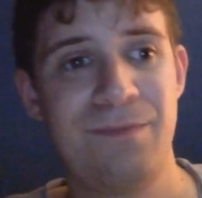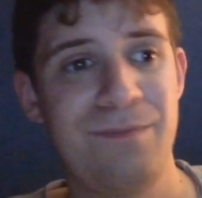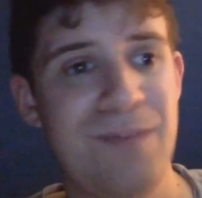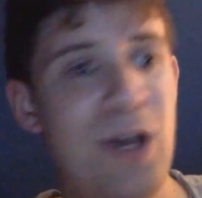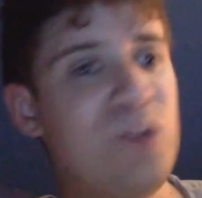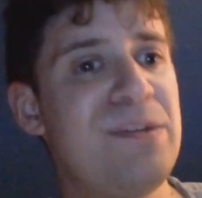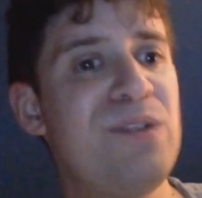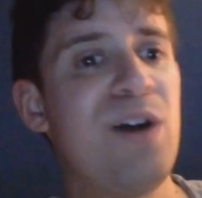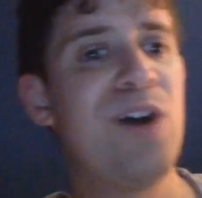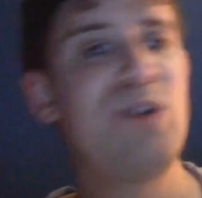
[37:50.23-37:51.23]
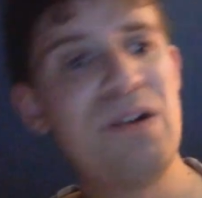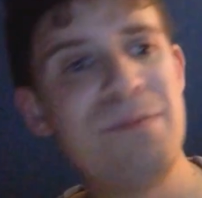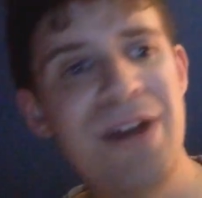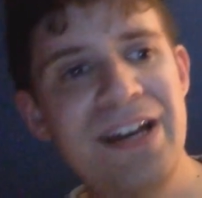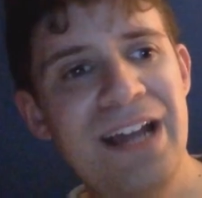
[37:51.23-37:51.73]
LWO going to
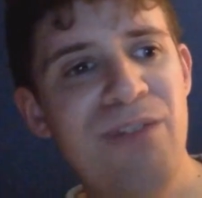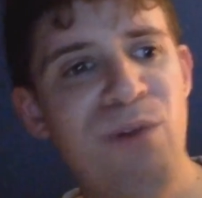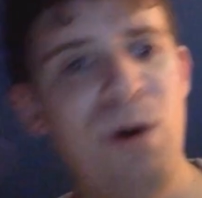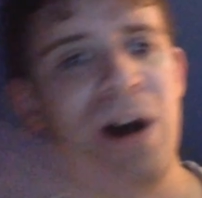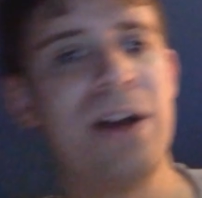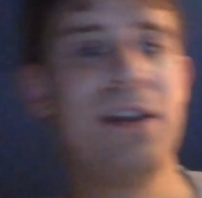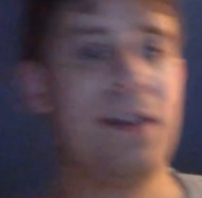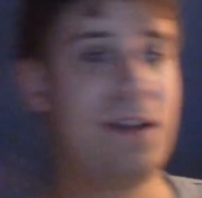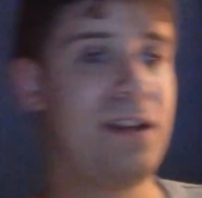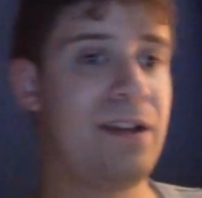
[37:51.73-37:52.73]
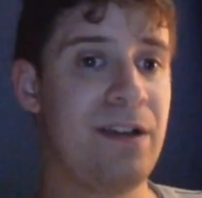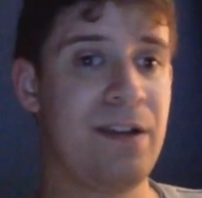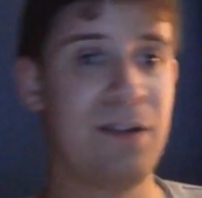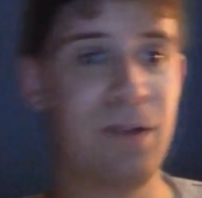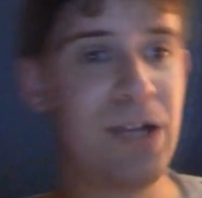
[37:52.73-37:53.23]
Monday Night Raw.
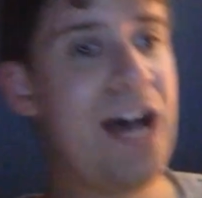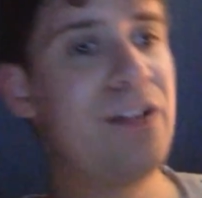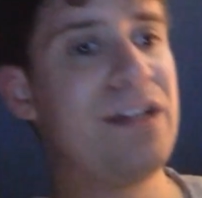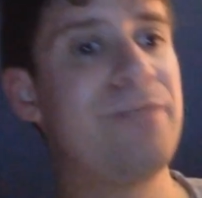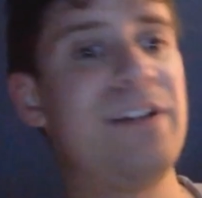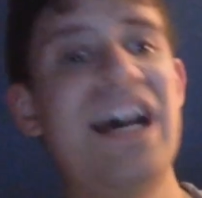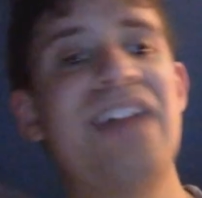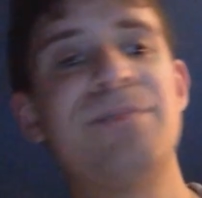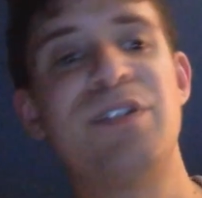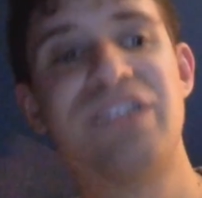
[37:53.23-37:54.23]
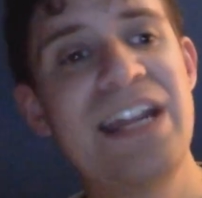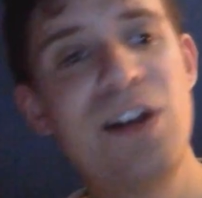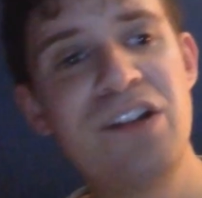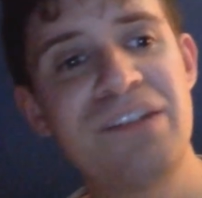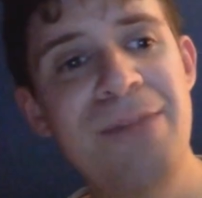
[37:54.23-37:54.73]
Legado del Fantasma staying
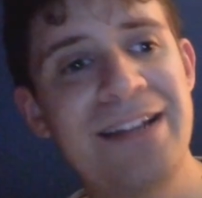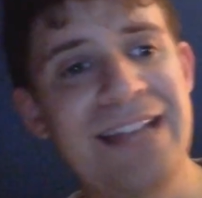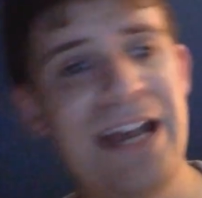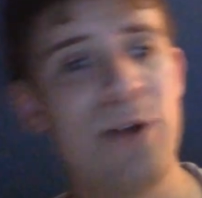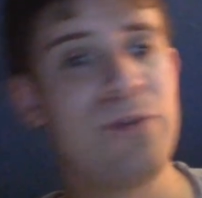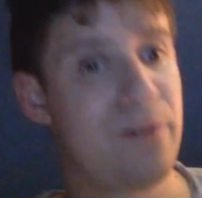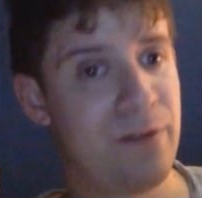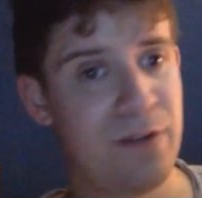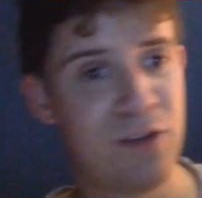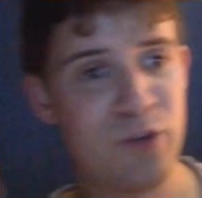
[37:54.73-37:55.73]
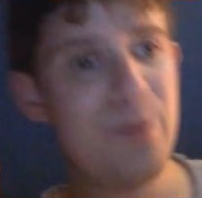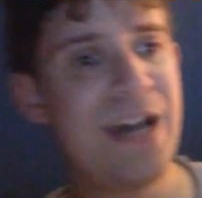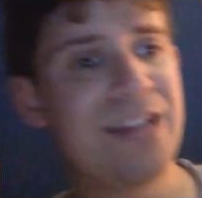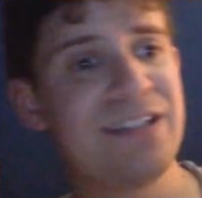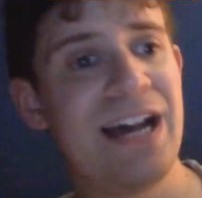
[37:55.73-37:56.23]
on SmackDown. Drew
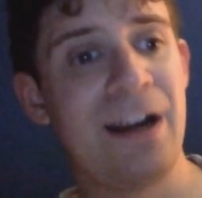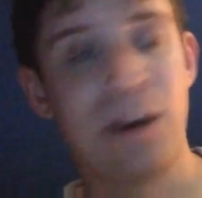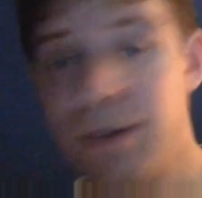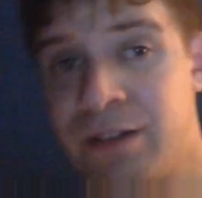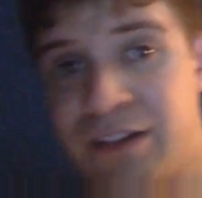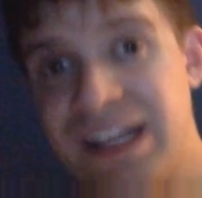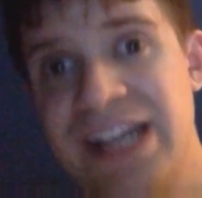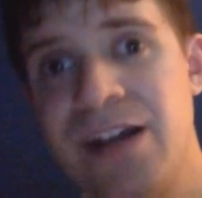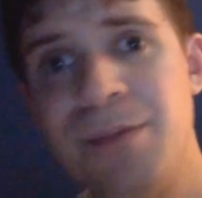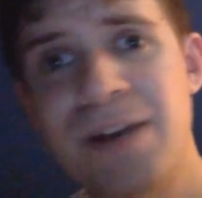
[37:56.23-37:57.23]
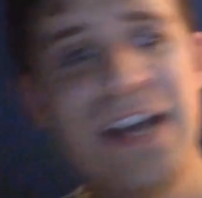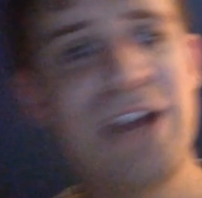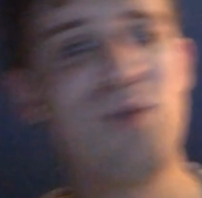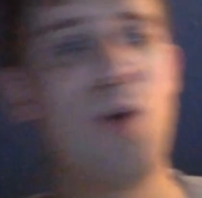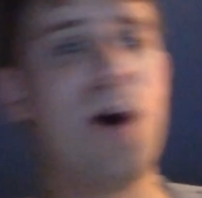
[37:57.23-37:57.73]
McIntyre staying on Monday
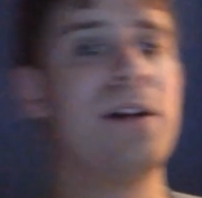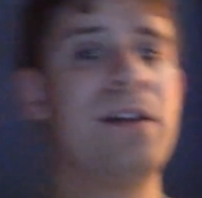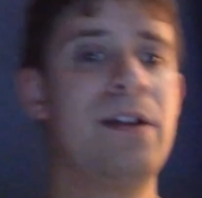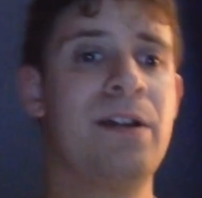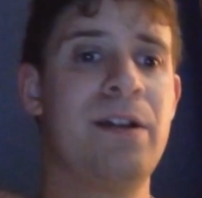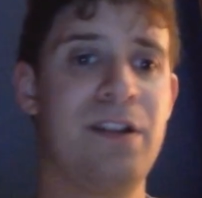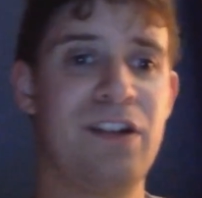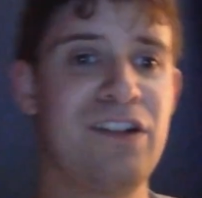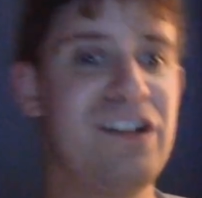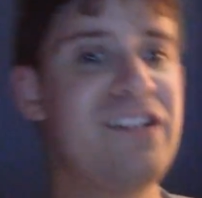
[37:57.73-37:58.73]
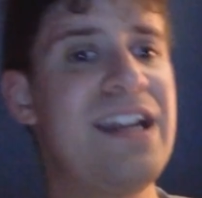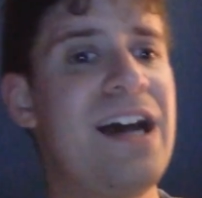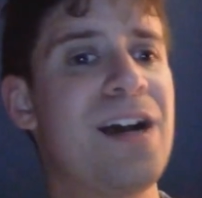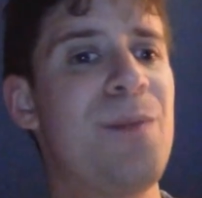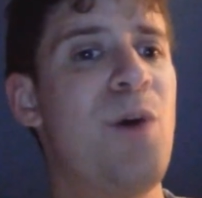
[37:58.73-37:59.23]
Night Raw. Shinsuke
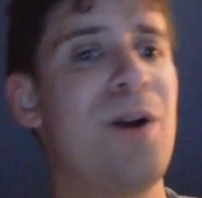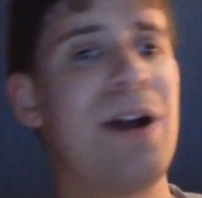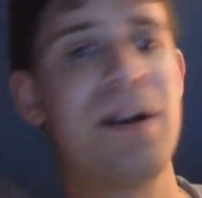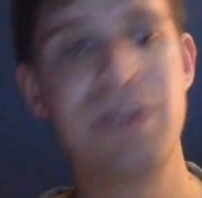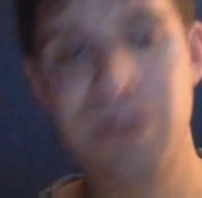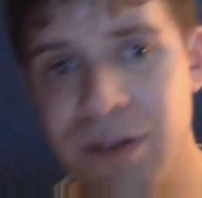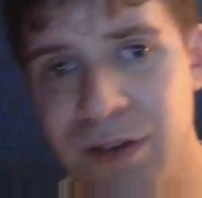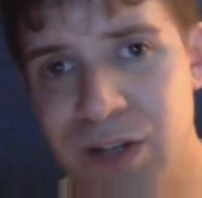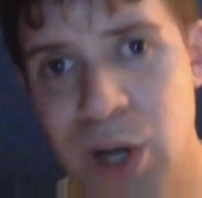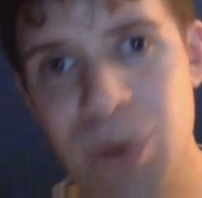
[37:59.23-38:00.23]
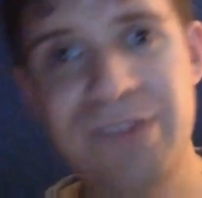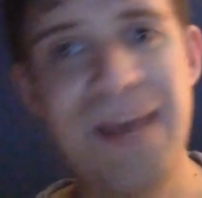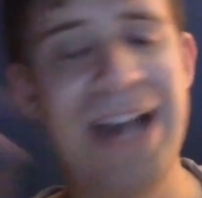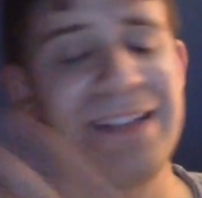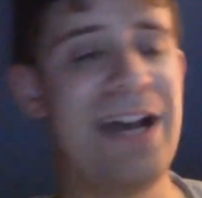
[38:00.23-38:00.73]
Nakamura going to
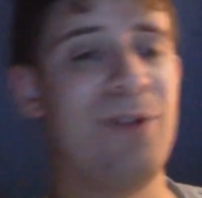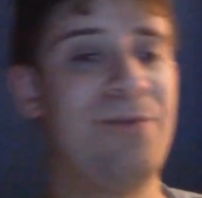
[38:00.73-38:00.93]
SmackDown.